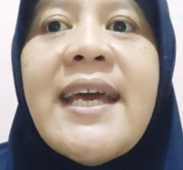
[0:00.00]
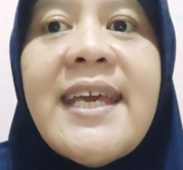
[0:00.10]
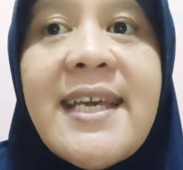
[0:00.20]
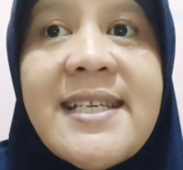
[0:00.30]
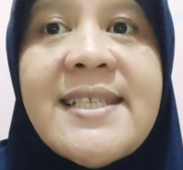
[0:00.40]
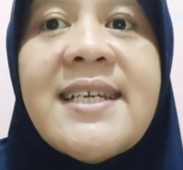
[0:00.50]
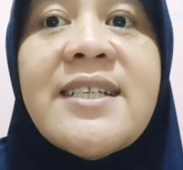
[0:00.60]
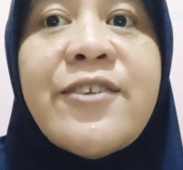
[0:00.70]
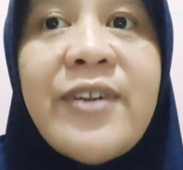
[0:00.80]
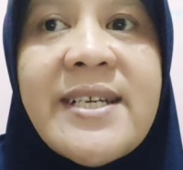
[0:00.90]
Is
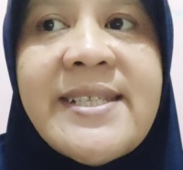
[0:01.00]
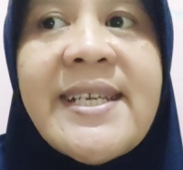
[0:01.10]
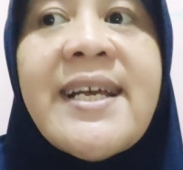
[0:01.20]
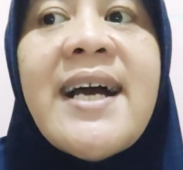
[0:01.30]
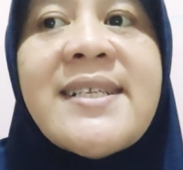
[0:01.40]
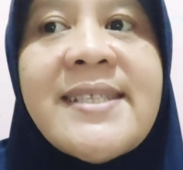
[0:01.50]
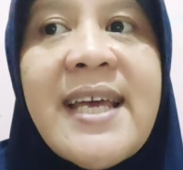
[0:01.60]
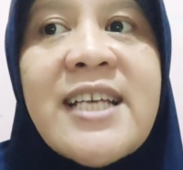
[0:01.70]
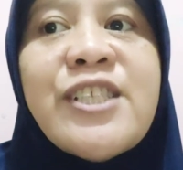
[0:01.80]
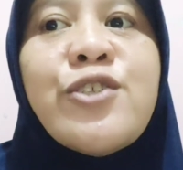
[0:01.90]
increasing
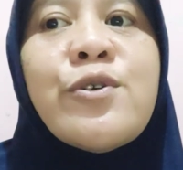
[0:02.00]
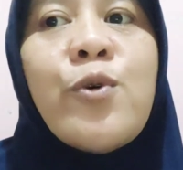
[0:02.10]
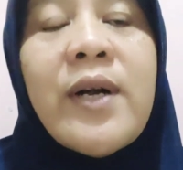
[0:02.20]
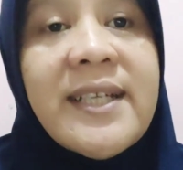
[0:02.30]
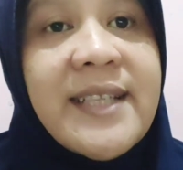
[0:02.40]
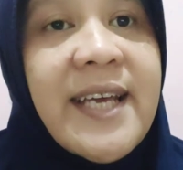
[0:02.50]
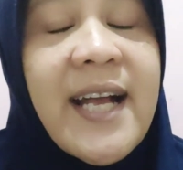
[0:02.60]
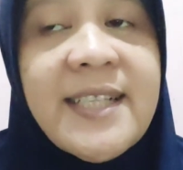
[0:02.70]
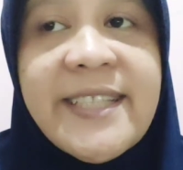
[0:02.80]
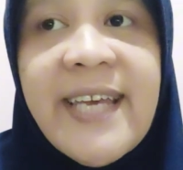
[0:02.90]
access to quality
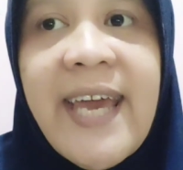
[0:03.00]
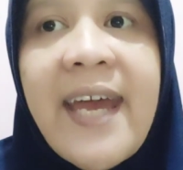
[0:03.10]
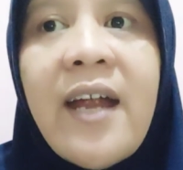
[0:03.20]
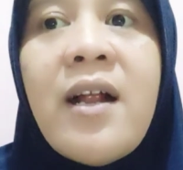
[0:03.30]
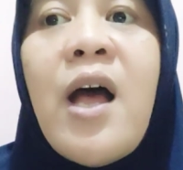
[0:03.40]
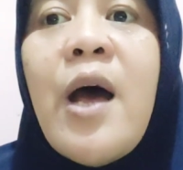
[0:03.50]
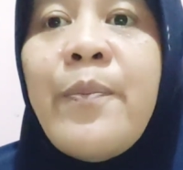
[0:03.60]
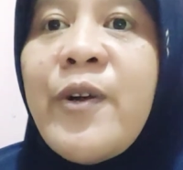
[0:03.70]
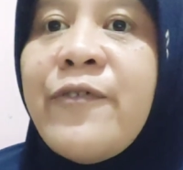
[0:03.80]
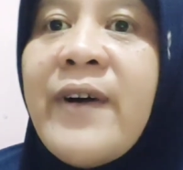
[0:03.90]
health care,
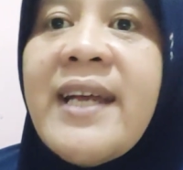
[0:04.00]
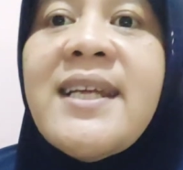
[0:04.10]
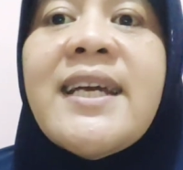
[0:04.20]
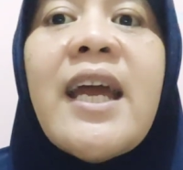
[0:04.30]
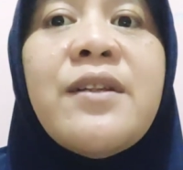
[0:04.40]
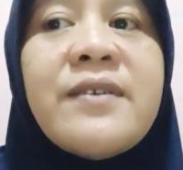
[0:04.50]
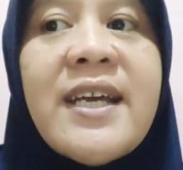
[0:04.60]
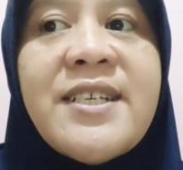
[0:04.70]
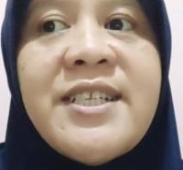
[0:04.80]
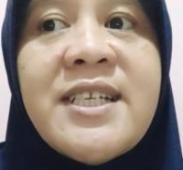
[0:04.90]
providing
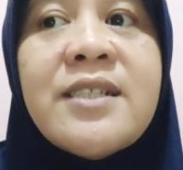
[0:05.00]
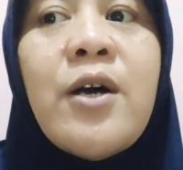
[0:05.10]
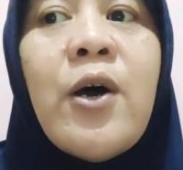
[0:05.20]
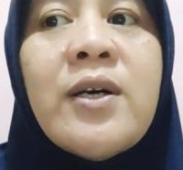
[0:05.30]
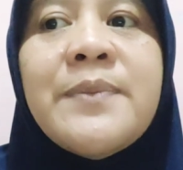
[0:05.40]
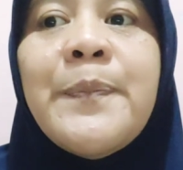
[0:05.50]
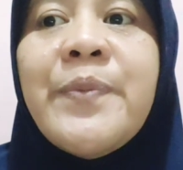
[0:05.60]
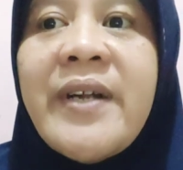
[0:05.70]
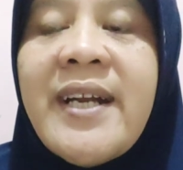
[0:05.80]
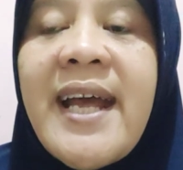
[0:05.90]
education on
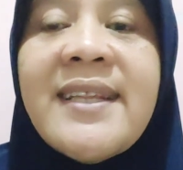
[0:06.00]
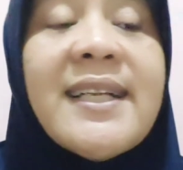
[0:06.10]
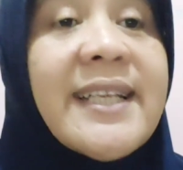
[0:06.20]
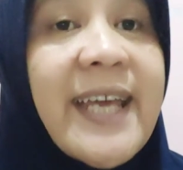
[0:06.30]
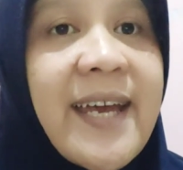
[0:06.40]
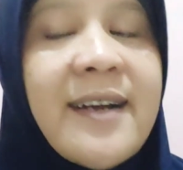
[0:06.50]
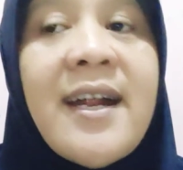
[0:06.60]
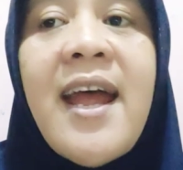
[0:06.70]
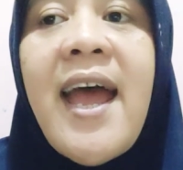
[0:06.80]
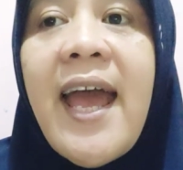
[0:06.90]
prenatal care,
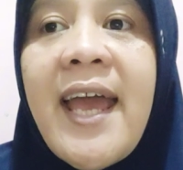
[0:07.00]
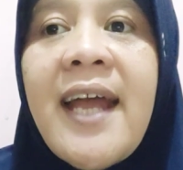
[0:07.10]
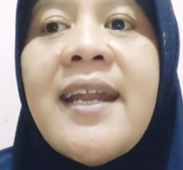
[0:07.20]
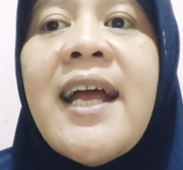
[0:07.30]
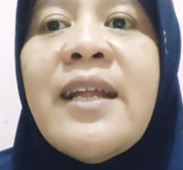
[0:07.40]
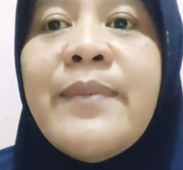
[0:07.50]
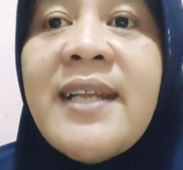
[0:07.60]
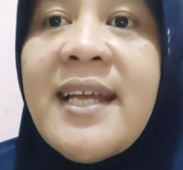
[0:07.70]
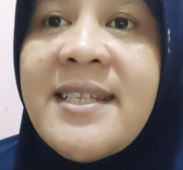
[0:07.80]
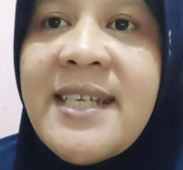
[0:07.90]
and
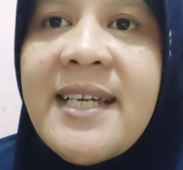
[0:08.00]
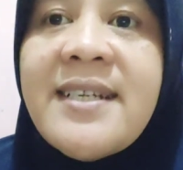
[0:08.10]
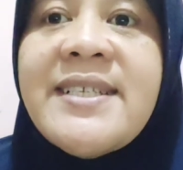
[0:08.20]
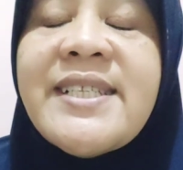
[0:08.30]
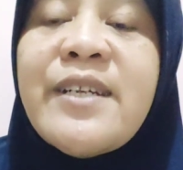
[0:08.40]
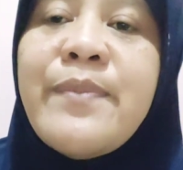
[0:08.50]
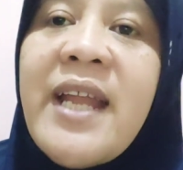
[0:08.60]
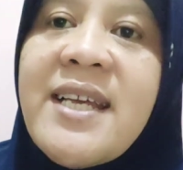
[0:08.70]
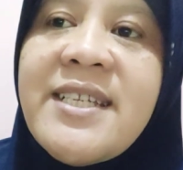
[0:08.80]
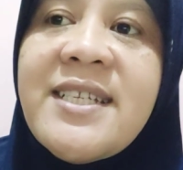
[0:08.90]
eliminating
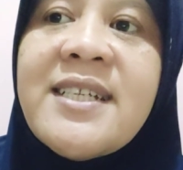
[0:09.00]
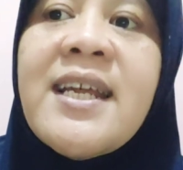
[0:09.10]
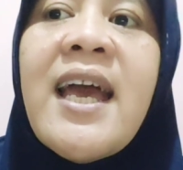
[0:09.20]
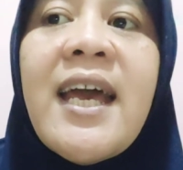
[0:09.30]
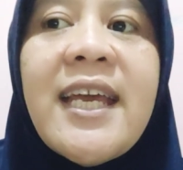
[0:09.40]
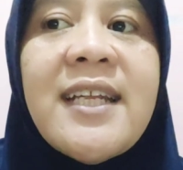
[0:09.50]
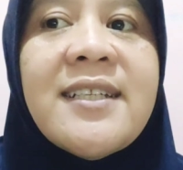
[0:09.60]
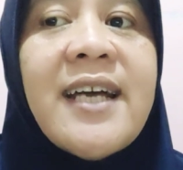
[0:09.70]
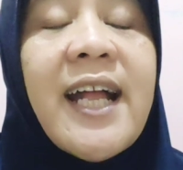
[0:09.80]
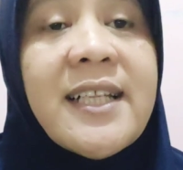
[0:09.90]
discrimination in
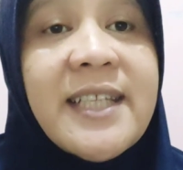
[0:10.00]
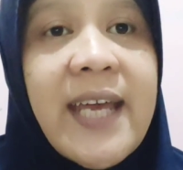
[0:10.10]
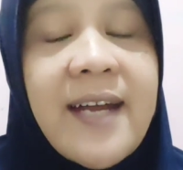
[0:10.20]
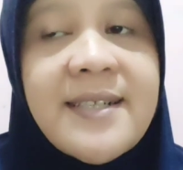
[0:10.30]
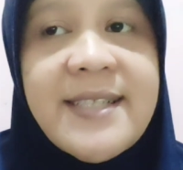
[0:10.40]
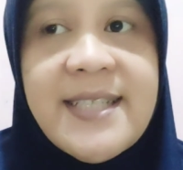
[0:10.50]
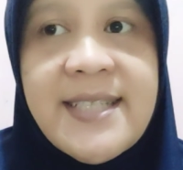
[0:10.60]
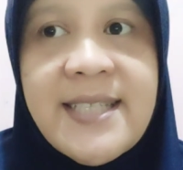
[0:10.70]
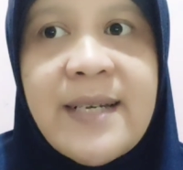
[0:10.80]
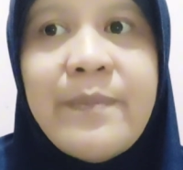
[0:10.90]
the healthcare
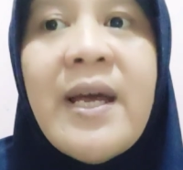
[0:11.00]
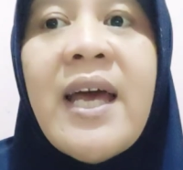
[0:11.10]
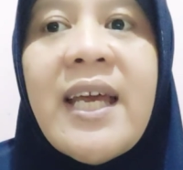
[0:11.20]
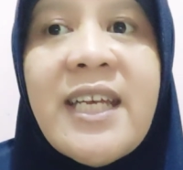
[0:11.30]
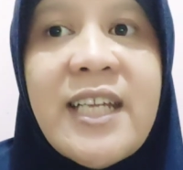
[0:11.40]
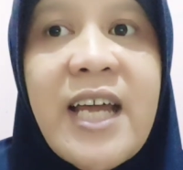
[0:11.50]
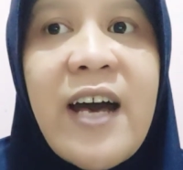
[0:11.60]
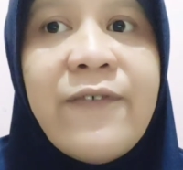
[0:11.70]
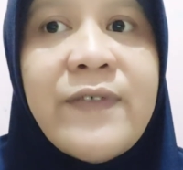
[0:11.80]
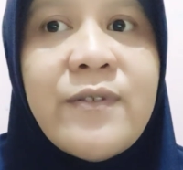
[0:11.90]
system
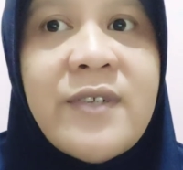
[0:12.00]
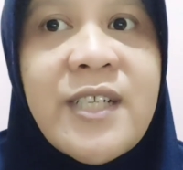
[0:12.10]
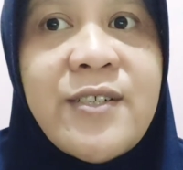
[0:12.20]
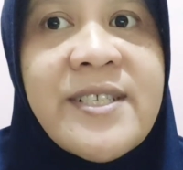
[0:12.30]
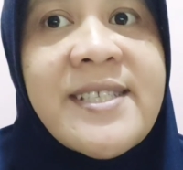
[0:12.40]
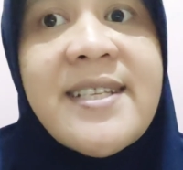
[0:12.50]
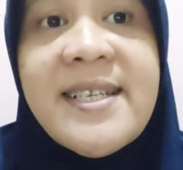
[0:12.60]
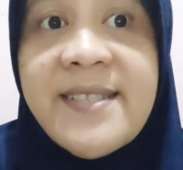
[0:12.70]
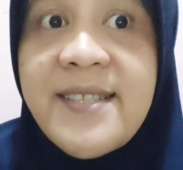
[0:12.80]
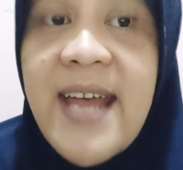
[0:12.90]
enough to reduce
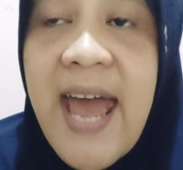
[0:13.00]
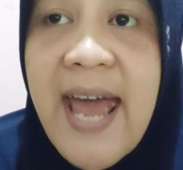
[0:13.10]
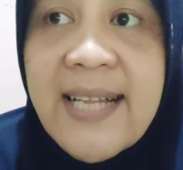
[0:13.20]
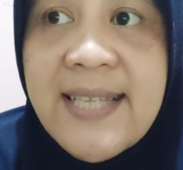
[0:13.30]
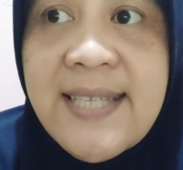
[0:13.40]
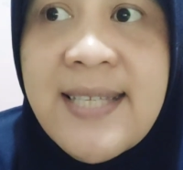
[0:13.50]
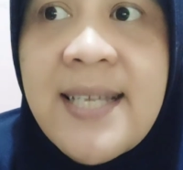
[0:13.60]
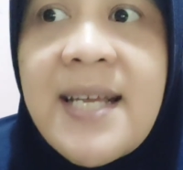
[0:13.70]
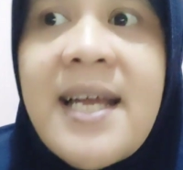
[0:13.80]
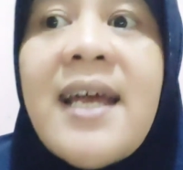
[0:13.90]
these deaths?
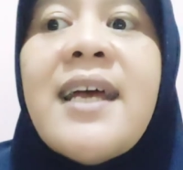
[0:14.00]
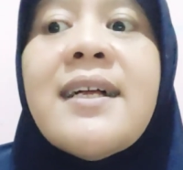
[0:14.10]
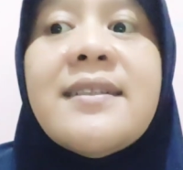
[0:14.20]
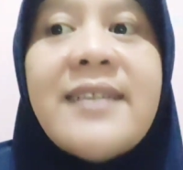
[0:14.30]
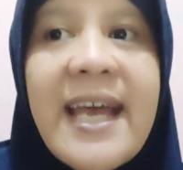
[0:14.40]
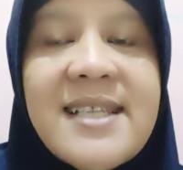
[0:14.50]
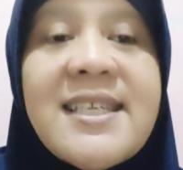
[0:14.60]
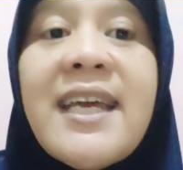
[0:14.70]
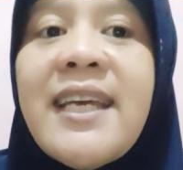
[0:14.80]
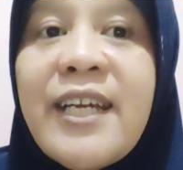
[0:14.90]

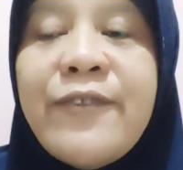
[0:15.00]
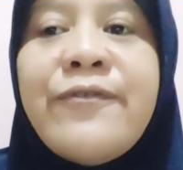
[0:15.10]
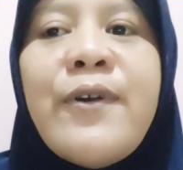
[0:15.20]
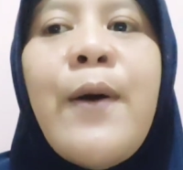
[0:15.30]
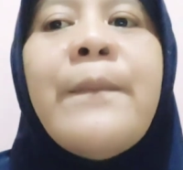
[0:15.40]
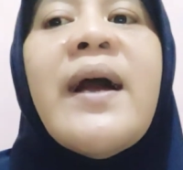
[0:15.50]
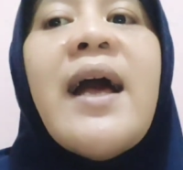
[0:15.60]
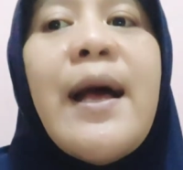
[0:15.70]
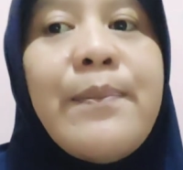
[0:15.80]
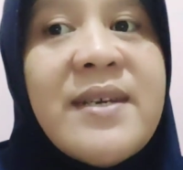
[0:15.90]
Let's hear from
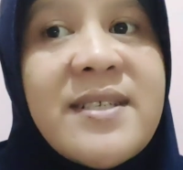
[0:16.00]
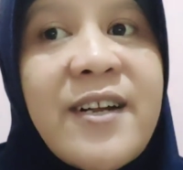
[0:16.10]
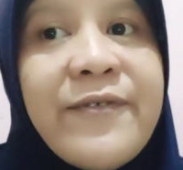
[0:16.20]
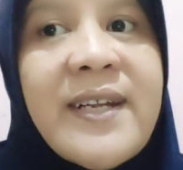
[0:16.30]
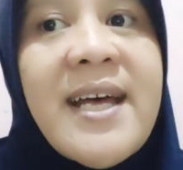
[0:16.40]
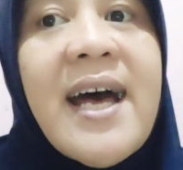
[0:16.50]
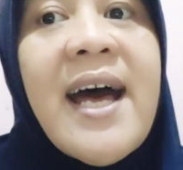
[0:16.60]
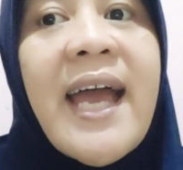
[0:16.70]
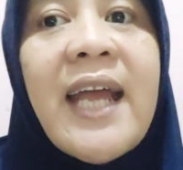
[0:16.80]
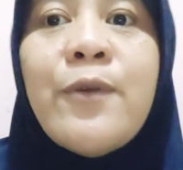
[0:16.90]
Ms.
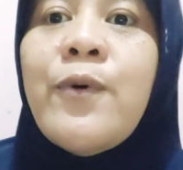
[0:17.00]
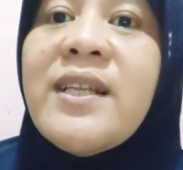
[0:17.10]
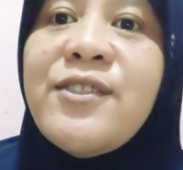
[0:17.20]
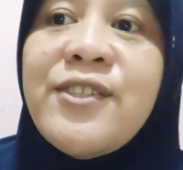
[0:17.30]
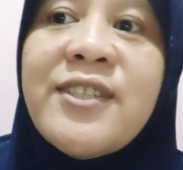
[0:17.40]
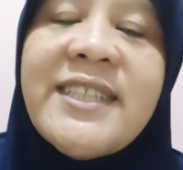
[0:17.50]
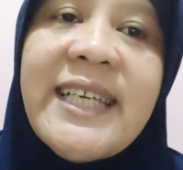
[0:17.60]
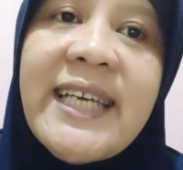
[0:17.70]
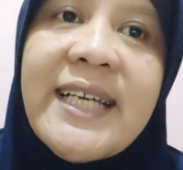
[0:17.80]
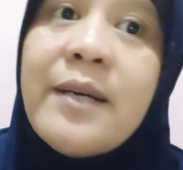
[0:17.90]
Rafida, and what do you
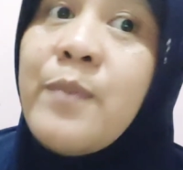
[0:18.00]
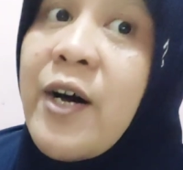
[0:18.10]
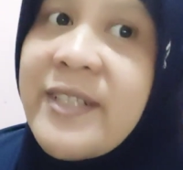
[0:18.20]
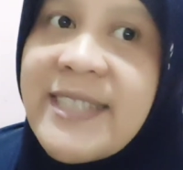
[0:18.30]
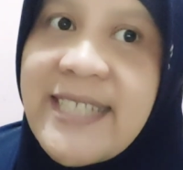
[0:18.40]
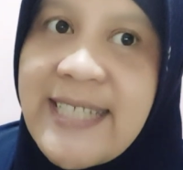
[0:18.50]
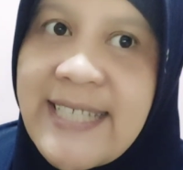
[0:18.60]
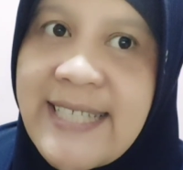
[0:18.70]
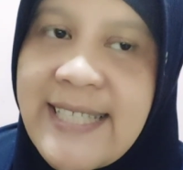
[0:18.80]
think about this?